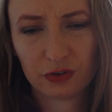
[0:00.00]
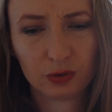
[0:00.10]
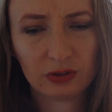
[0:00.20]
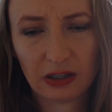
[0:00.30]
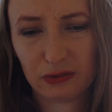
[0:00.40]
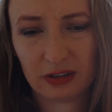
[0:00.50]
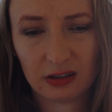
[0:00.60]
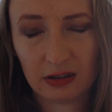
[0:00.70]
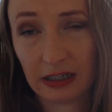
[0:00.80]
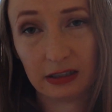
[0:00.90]
of
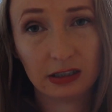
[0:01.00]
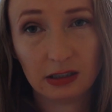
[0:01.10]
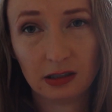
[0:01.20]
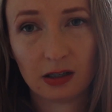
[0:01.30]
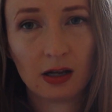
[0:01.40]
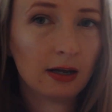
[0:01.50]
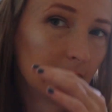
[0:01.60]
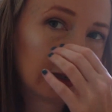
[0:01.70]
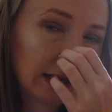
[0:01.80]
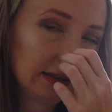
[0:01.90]
2019,
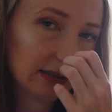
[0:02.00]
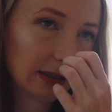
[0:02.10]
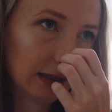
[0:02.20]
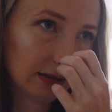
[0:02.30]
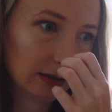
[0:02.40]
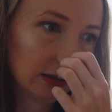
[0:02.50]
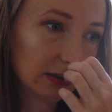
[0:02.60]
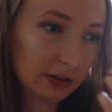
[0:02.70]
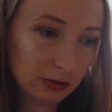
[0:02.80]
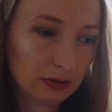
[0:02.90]
right, and
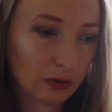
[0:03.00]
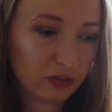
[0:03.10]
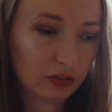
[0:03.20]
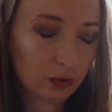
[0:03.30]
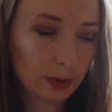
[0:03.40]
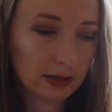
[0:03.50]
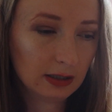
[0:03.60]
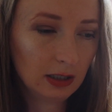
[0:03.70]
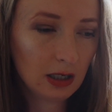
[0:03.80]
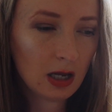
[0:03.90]
early
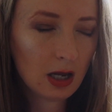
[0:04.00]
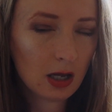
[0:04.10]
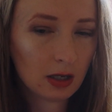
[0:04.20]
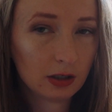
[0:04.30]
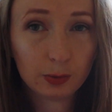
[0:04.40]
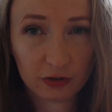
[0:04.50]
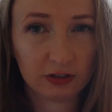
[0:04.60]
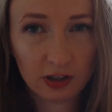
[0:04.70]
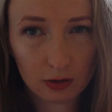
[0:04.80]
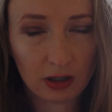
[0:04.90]
2020. It was
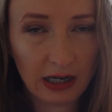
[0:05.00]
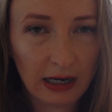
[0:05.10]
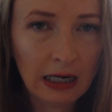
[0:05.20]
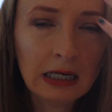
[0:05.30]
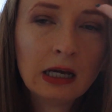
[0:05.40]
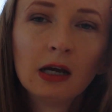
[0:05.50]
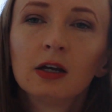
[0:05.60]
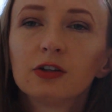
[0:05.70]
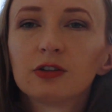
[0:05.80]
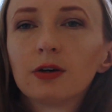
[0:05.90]
still okay,
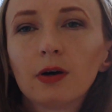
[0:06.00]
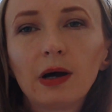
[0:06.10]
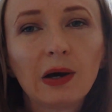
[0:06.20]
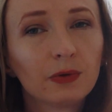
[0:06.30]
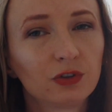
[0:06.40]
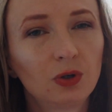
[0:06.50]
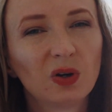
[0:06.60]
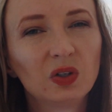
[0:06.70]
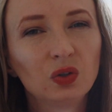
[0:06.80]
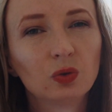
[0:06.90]
so I was
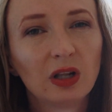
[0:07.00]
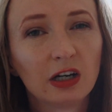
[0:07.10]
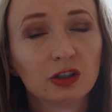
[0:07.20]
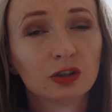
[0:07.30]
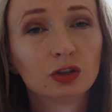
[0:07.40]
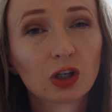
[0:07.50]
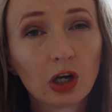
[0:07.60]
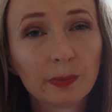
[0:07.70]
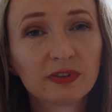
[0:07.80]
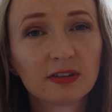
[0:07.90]
going to like
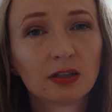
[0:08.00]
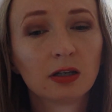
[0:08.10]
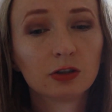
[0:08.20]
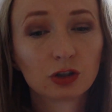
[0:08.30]
drops